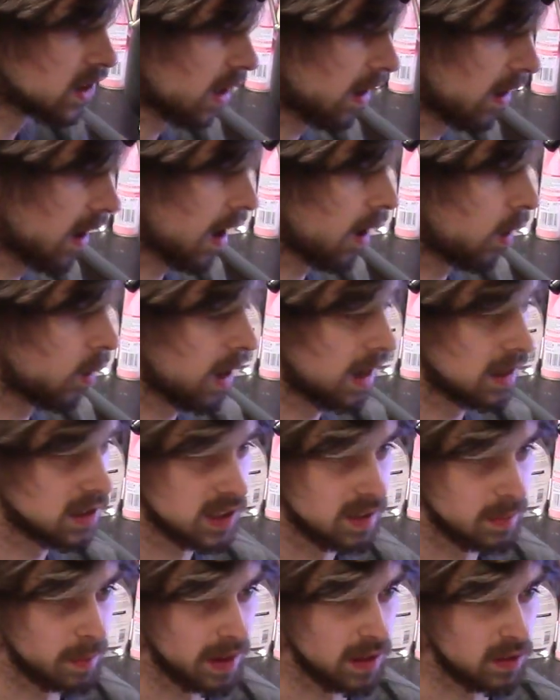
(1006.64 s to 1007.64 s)
Checking It Out,
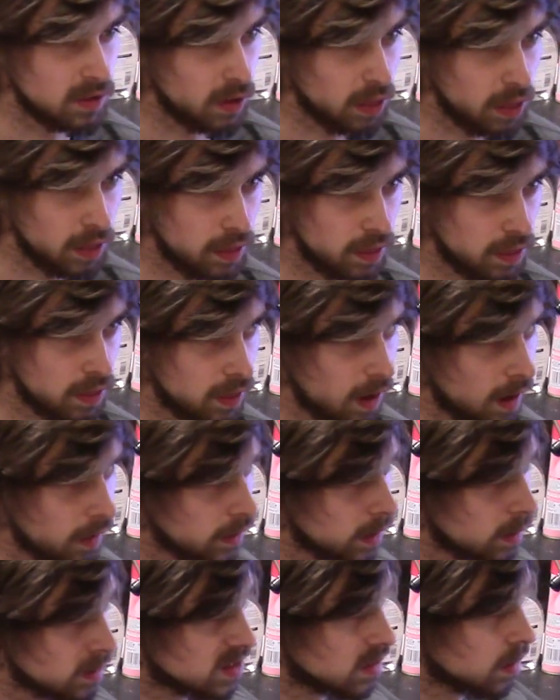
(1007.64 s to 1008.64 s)
actually made to I
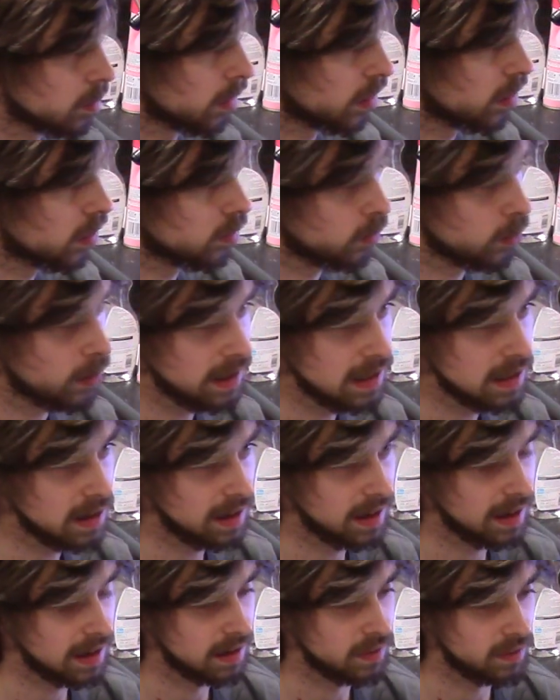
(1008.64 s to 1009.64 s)
think it was number
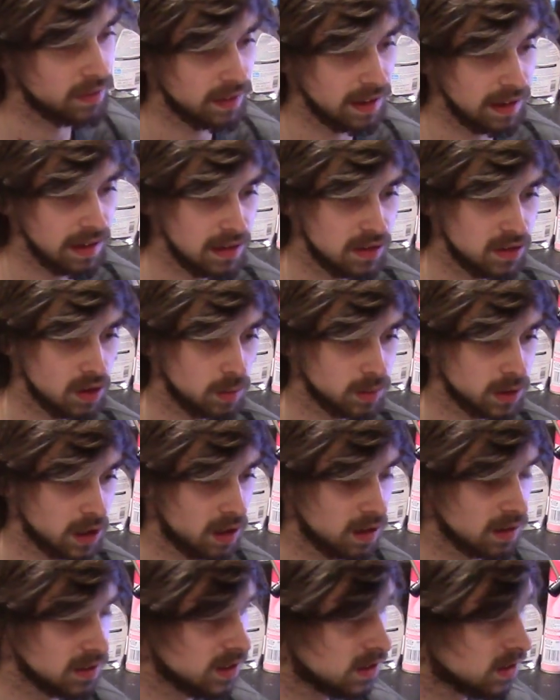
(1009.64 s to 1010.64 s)
3 in the top
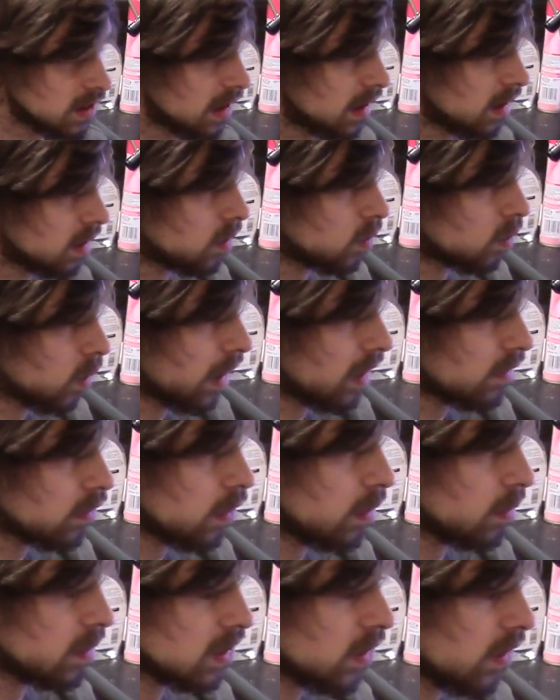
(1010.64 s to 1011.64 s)
charts
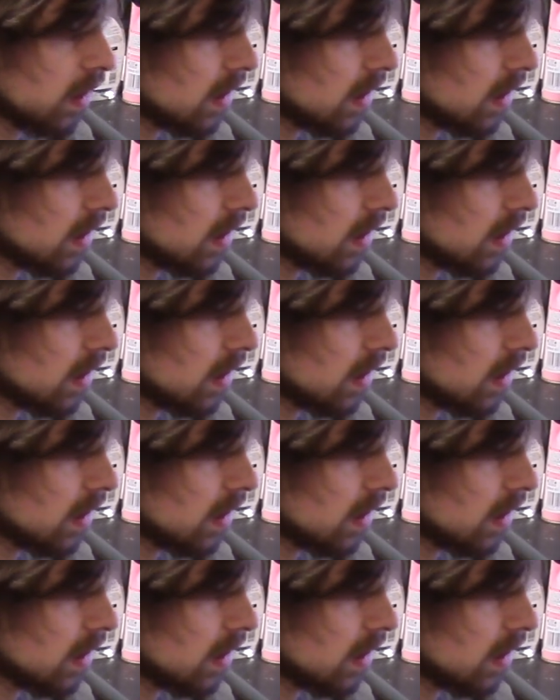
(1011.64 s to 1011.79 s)
whenever it was